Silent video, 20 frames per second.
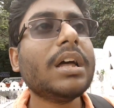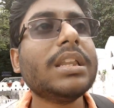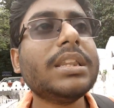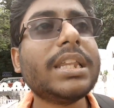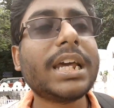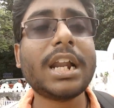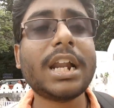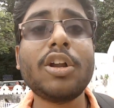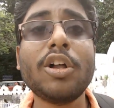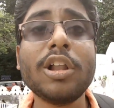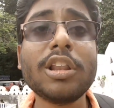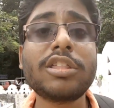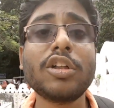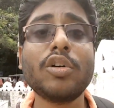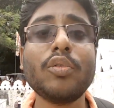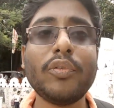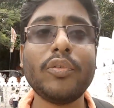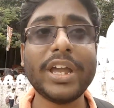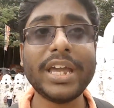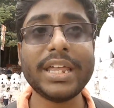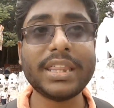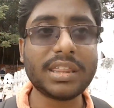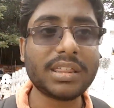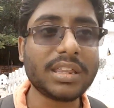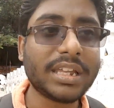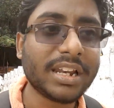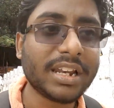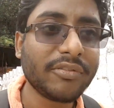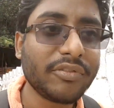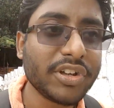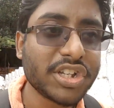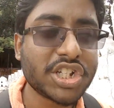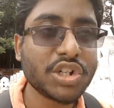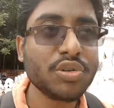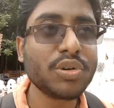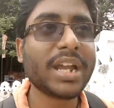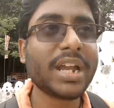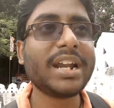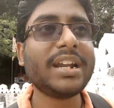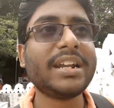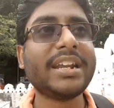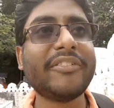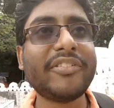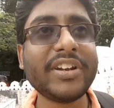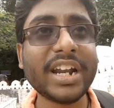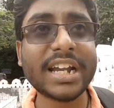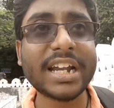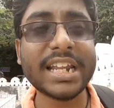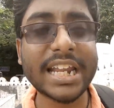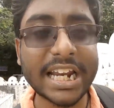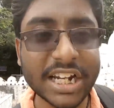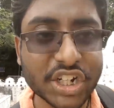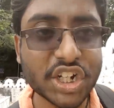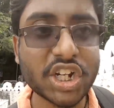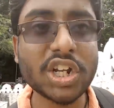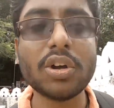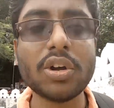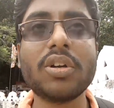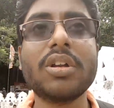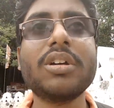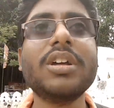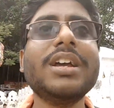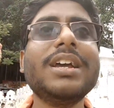there are also ways in which you can definitely ensure